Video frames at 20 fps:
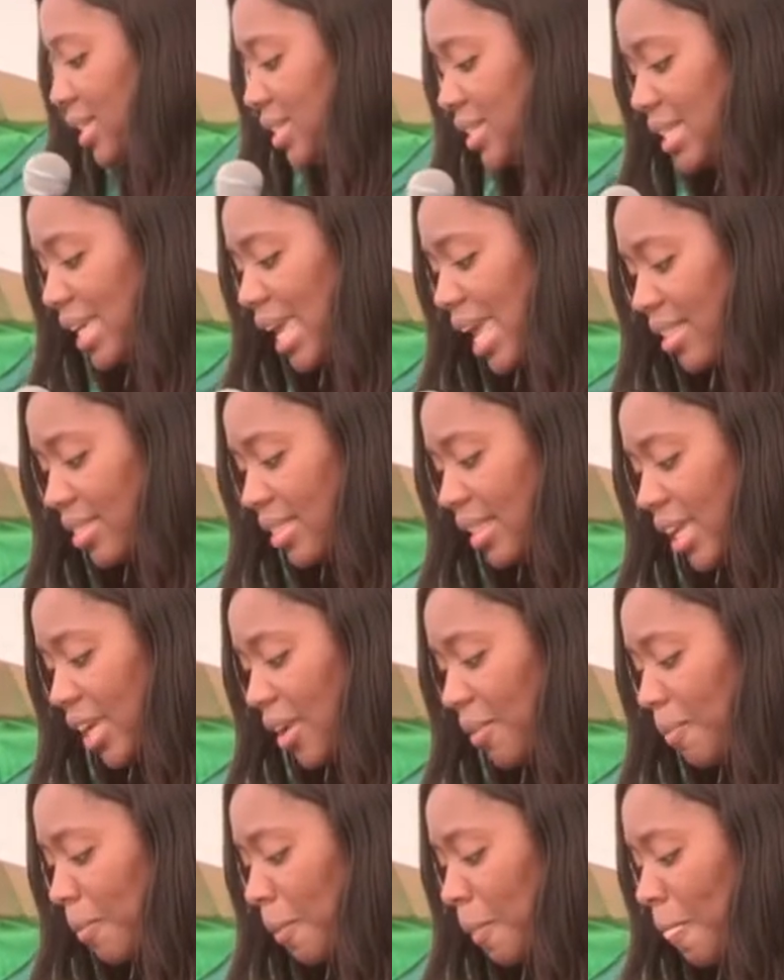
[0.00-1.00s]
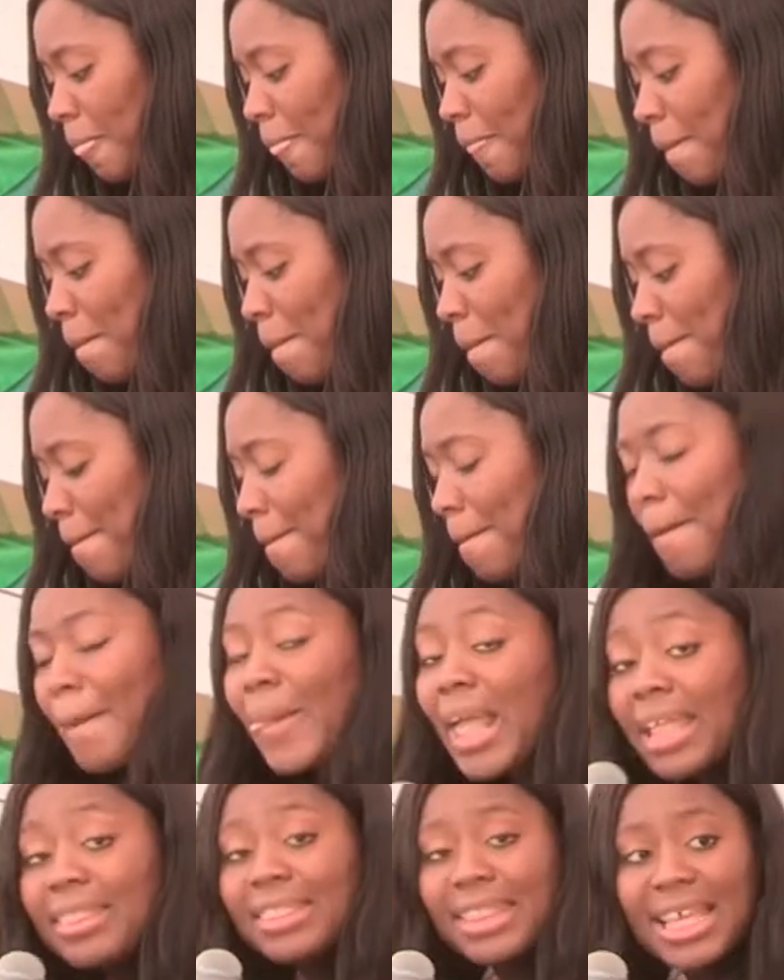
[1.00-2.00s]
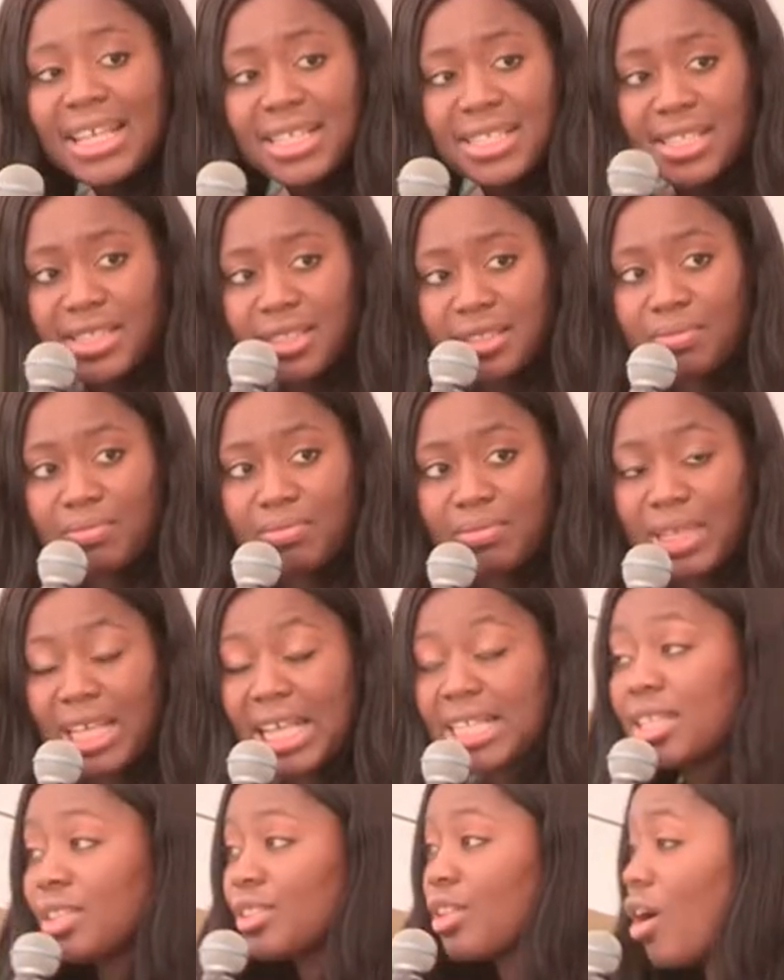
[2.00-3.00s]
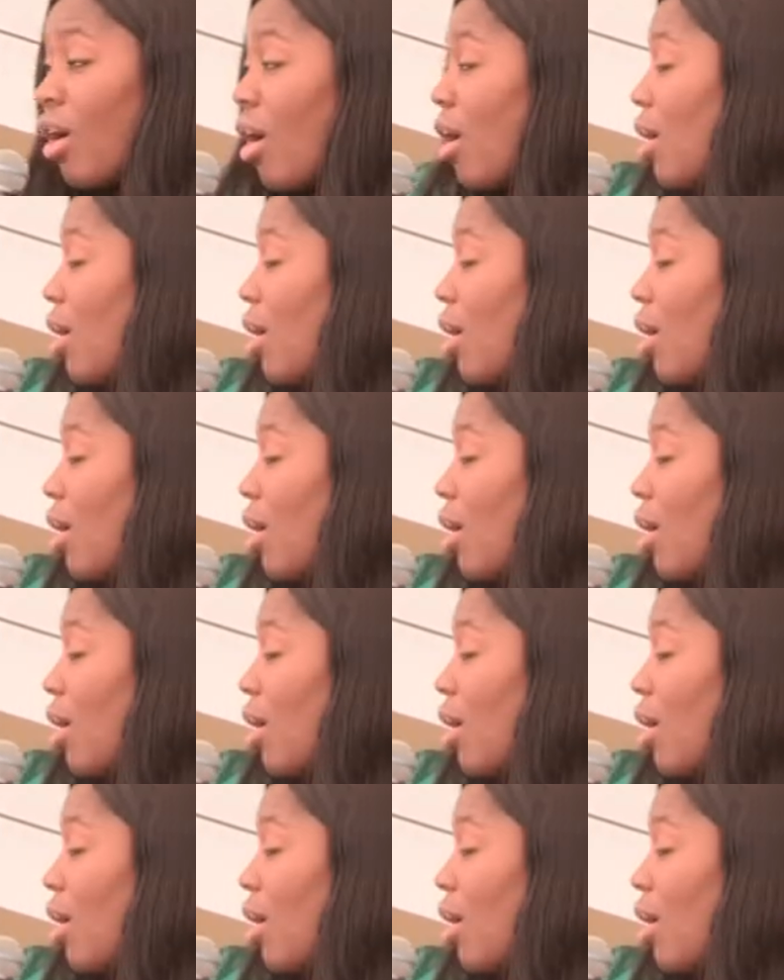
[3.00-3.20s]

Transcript: is to get there. And this is at the